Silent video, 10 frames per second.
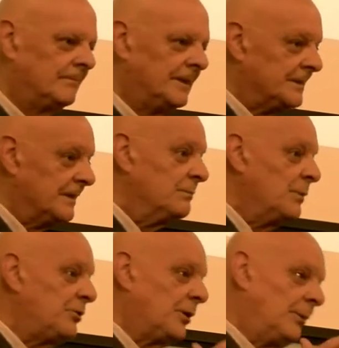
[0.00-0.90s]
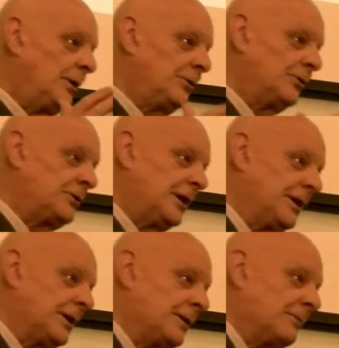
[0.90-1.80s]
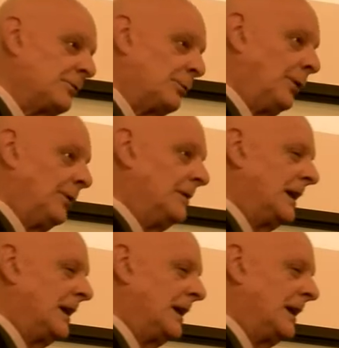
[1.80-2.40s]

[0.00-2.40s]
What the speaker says: He's given me some understanding of his word.